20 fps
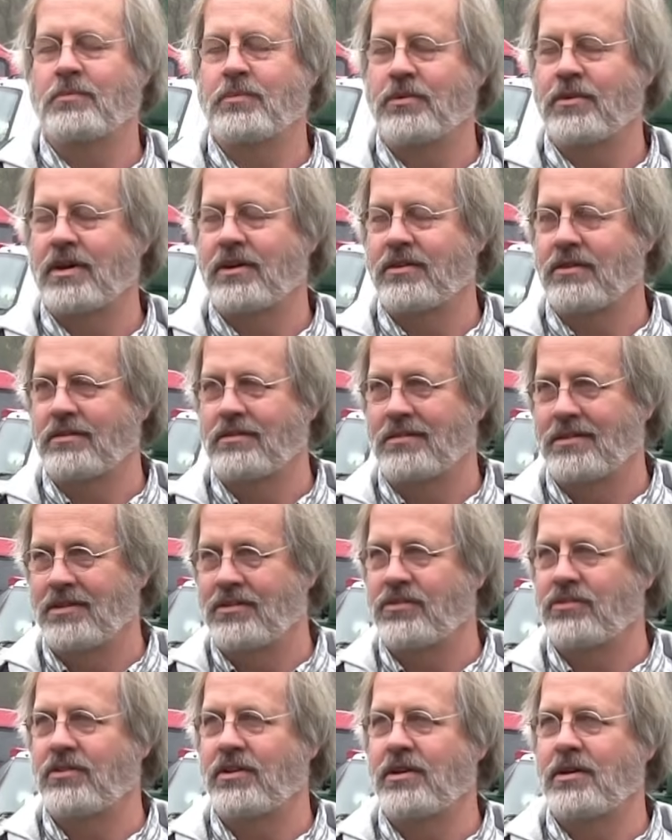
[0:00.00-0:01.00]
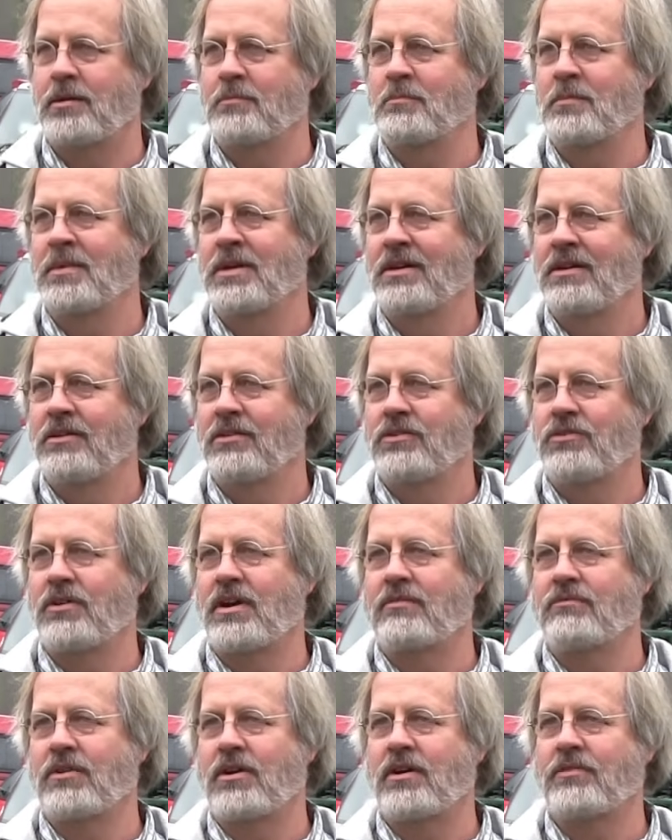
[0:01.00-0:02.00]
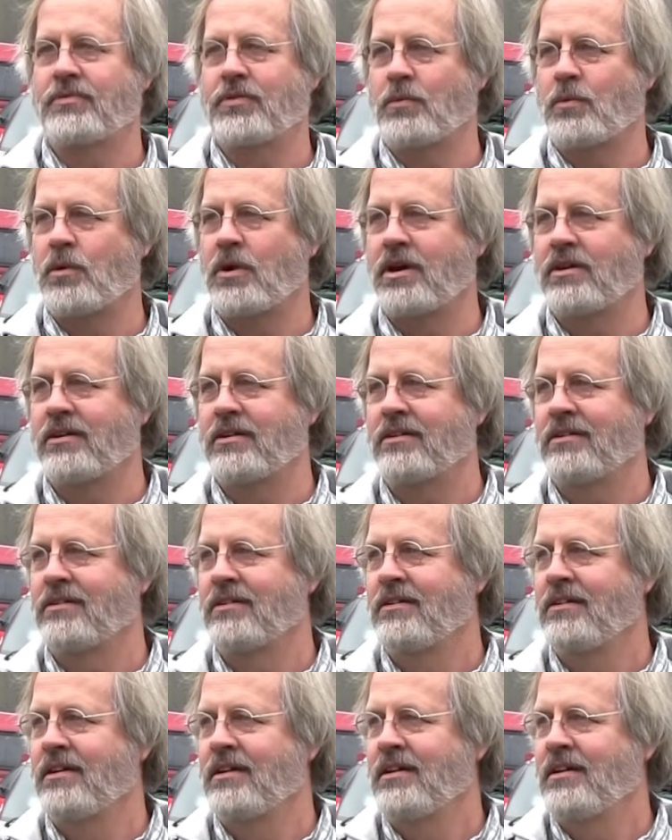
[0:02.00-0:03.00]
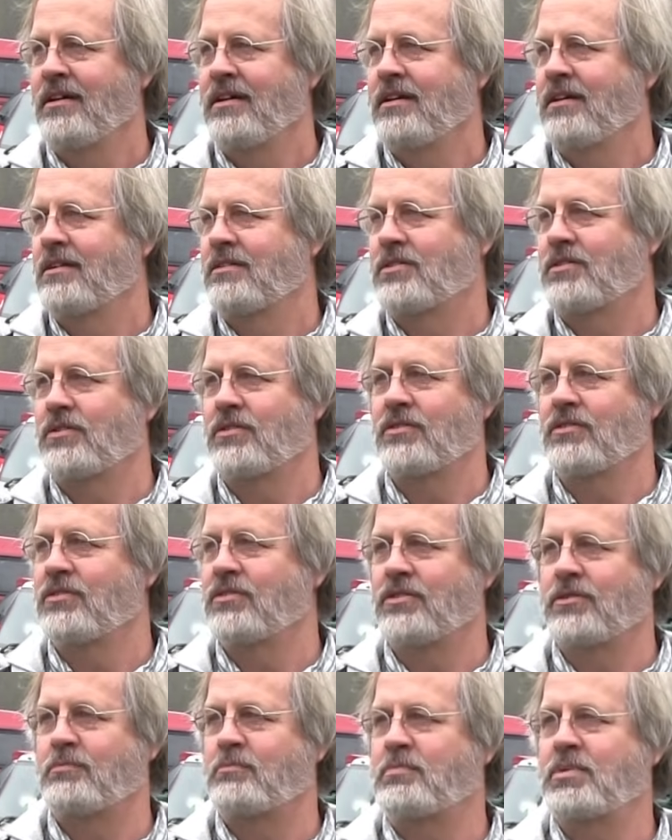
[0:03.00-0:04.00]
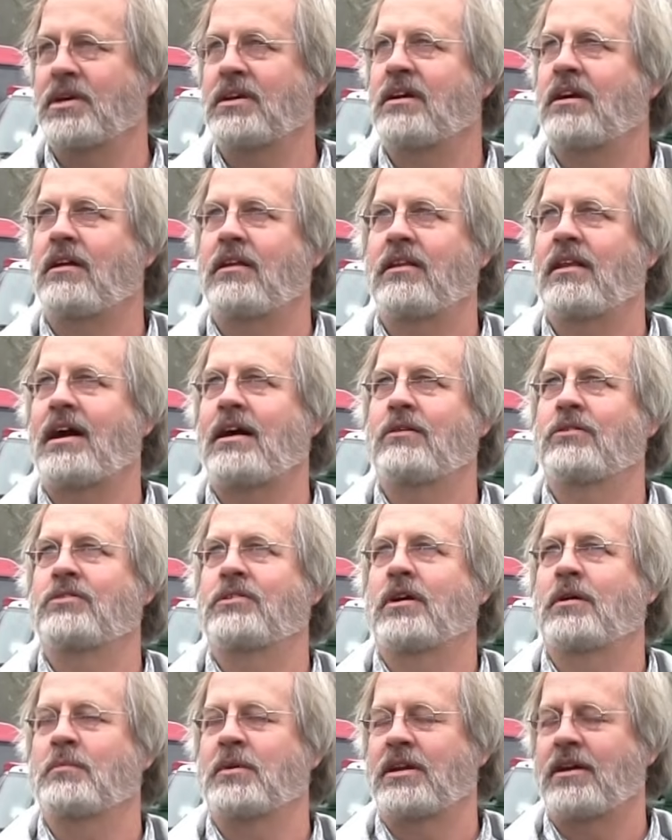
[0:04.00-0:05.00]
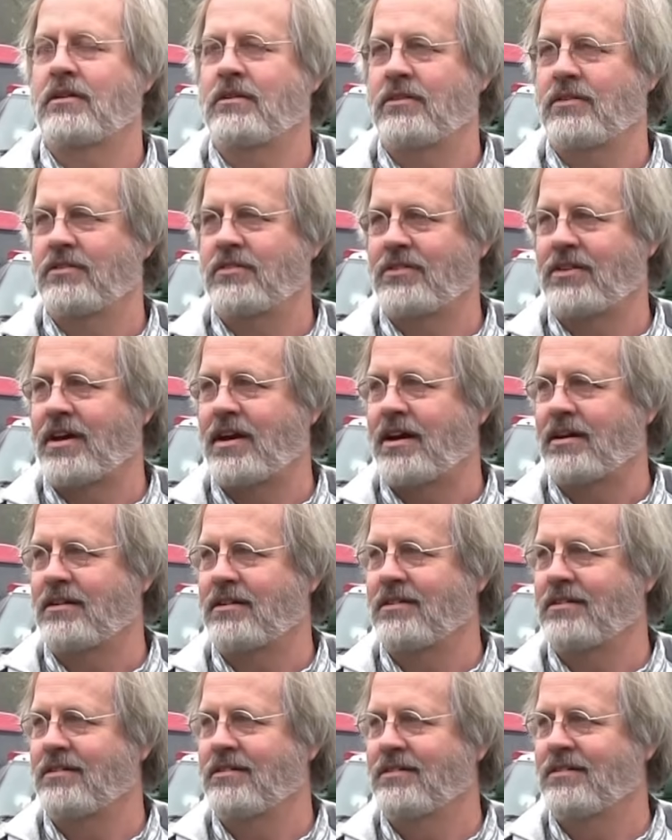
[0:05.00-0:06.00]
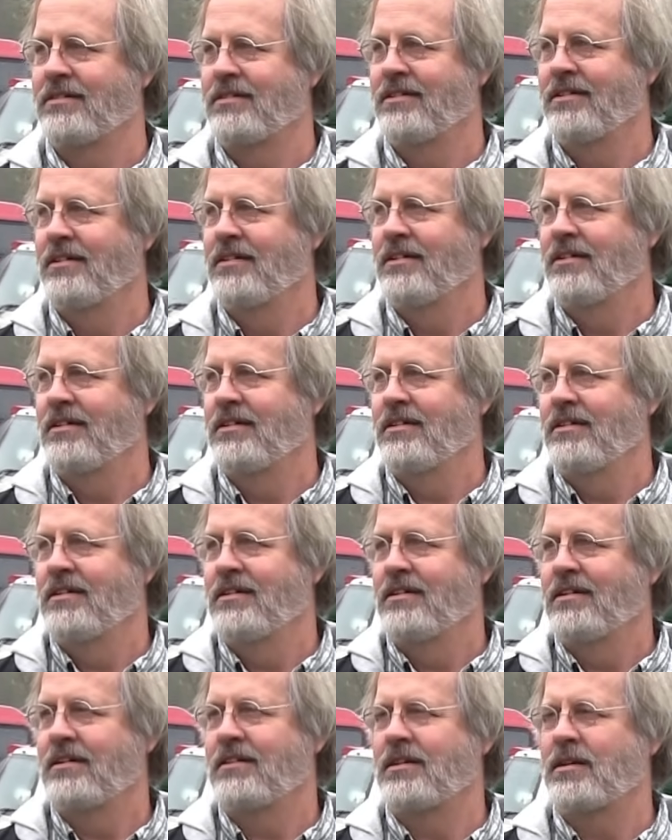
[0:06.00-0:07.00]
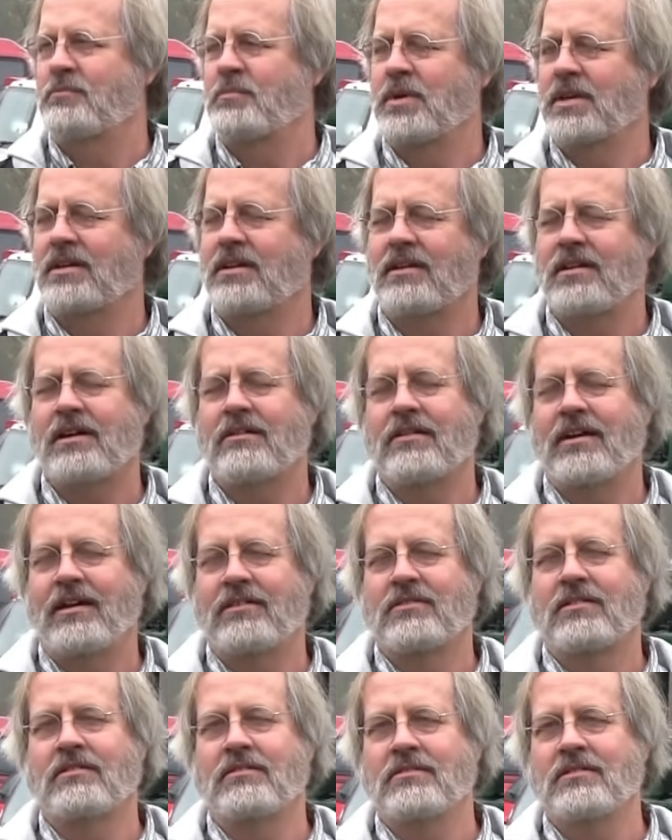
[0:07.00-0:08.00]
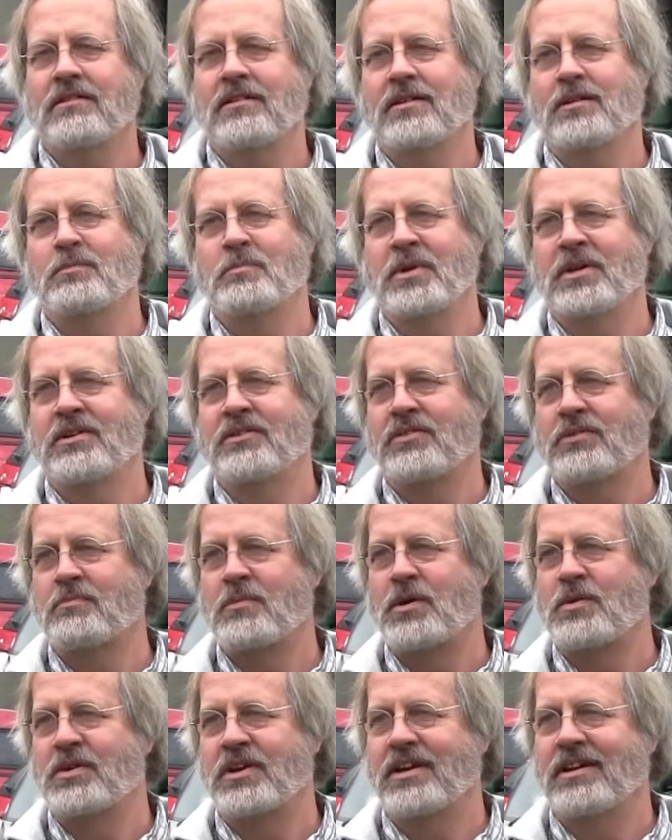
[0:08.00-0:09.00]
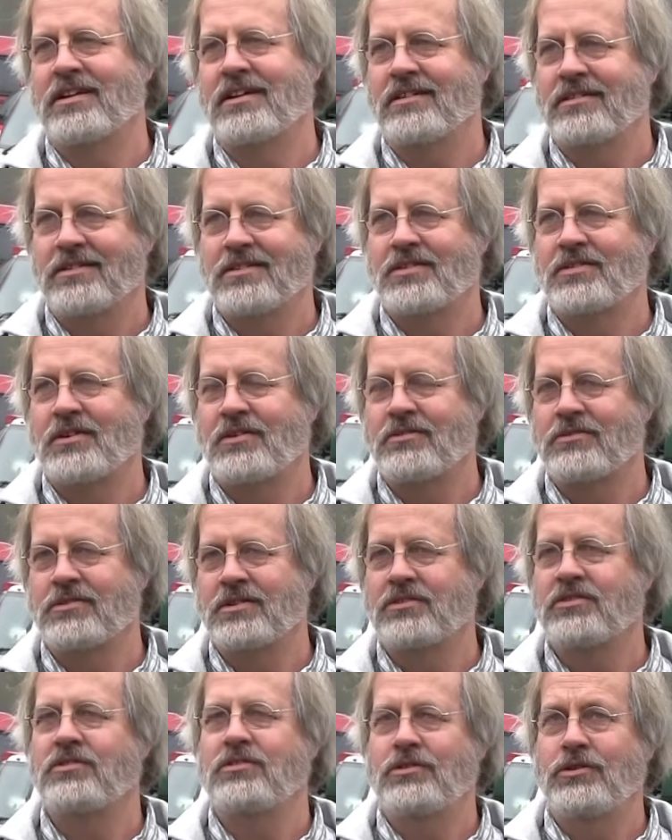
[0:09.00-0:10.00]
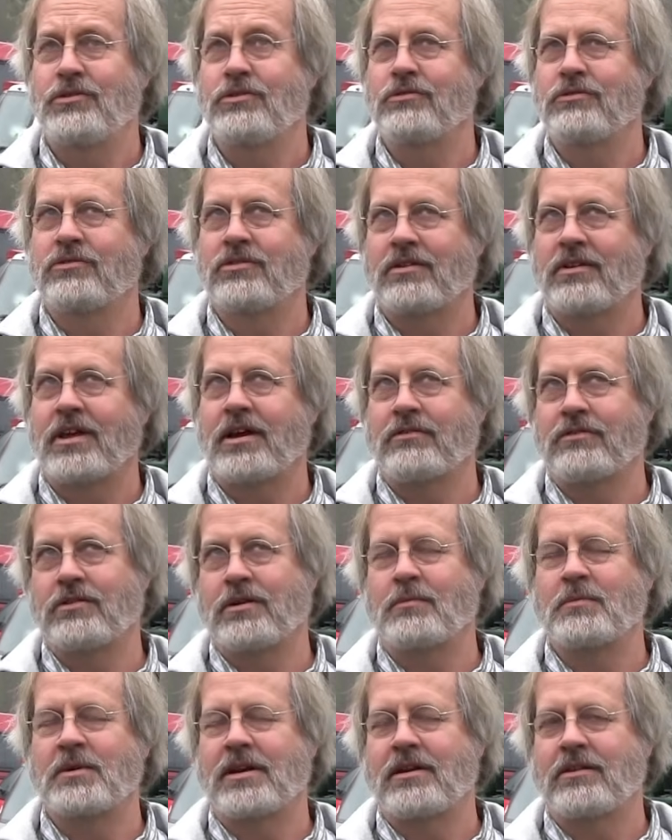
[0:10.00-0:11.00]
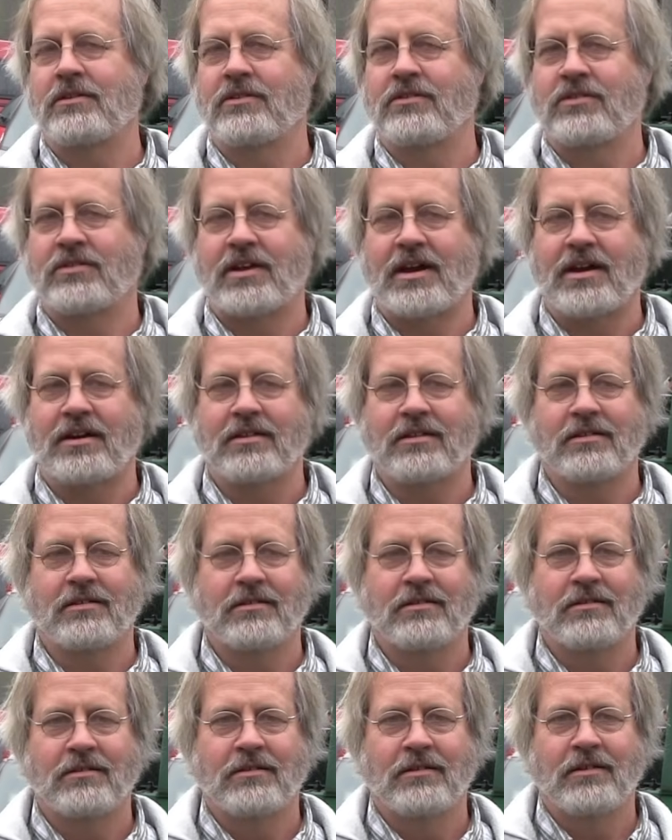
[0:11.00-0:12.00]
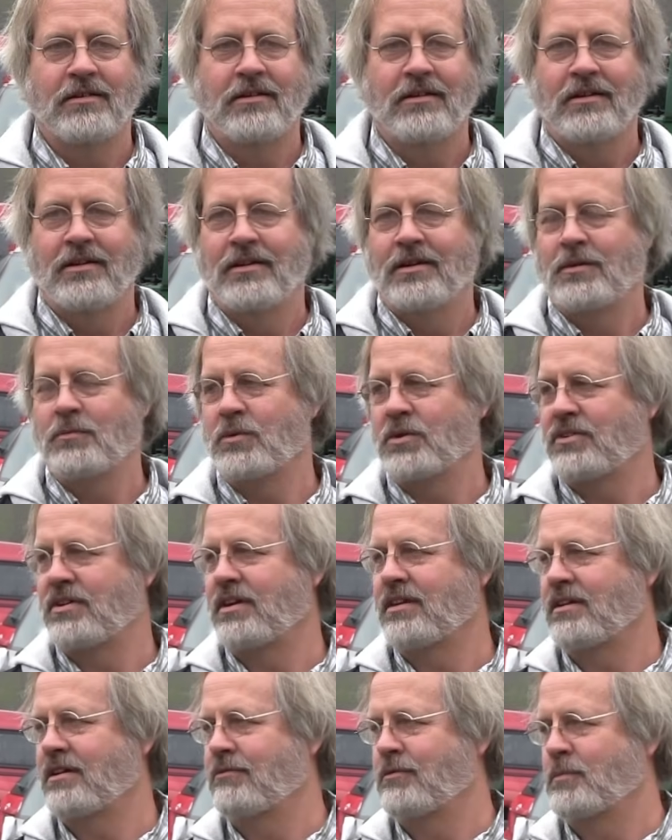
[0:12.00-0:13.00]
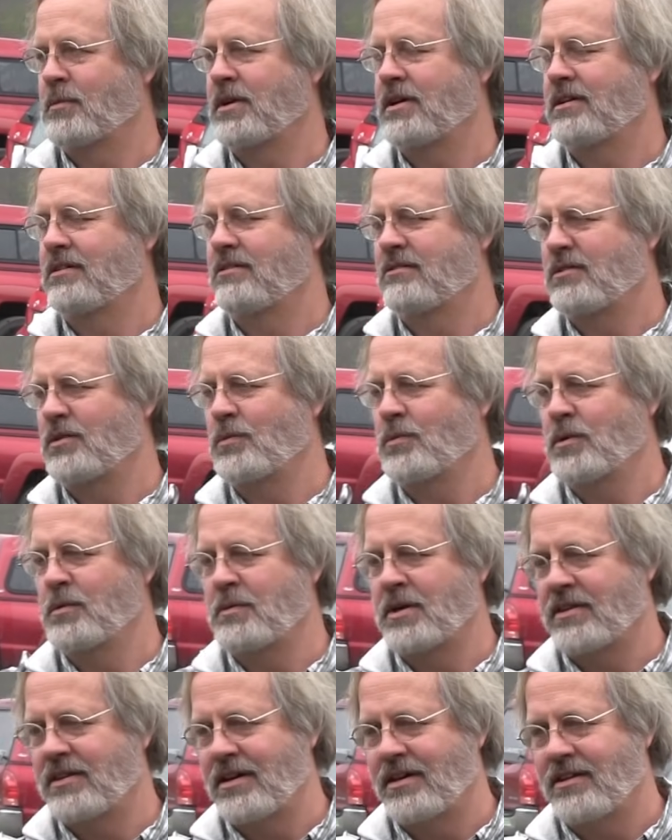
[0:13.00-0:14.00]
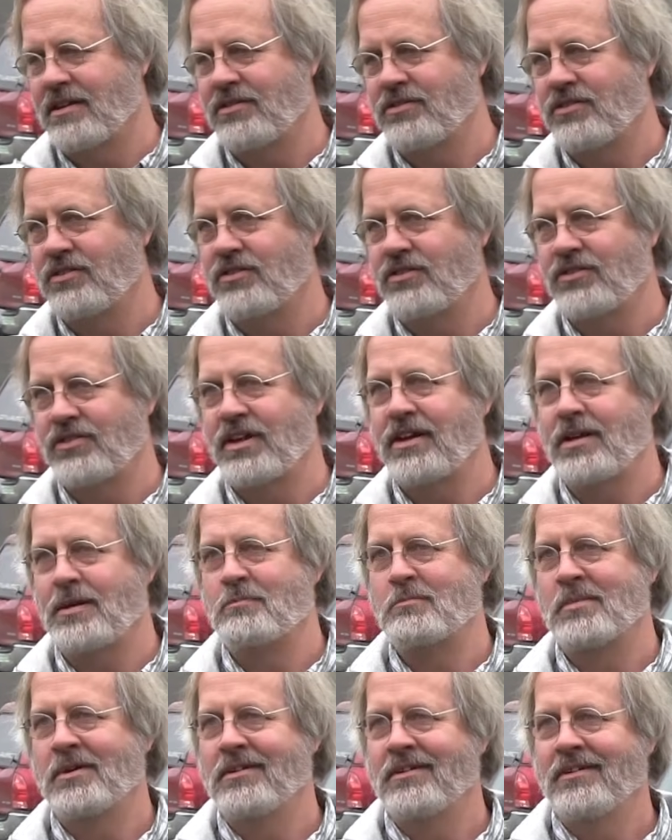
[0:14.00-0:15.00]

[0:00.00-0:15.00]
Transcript: you put out the steam. You're driving off the water. And so there's this big cloud coming out of the stack. And that big cloud has a little bit of smoke in it. So this huge cloud's coming out of the stack. And we're telling everybody, don't worry about that, that's just steam.